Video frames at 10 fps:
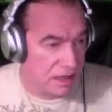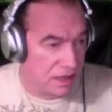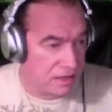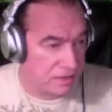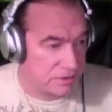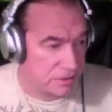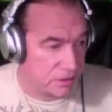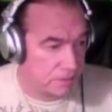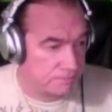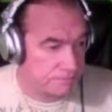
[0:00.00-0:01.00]
and
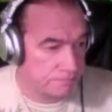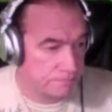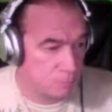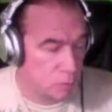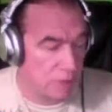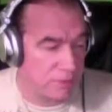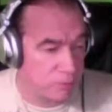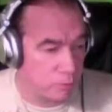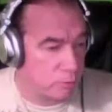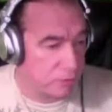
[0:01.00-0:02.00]
what
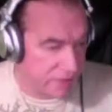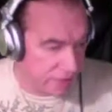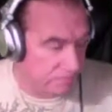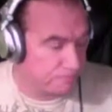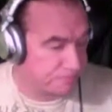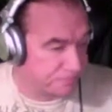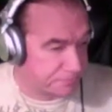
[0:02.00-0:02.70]
I've been doing with that,